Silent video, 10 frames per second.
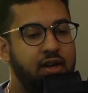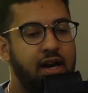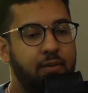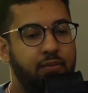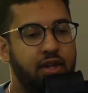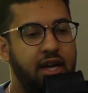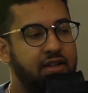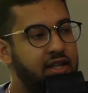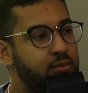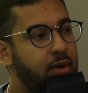
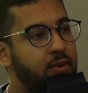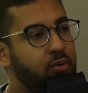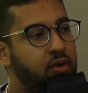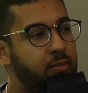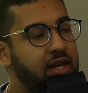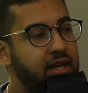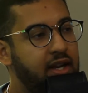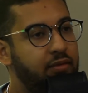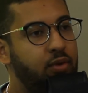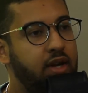That's where we want to be,
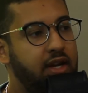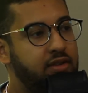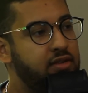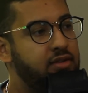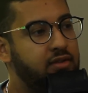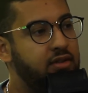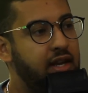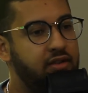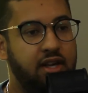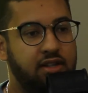and everyone has
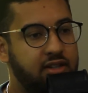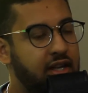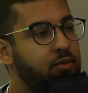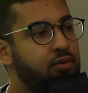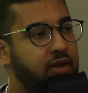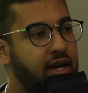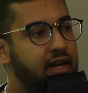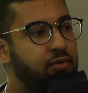their skills for that,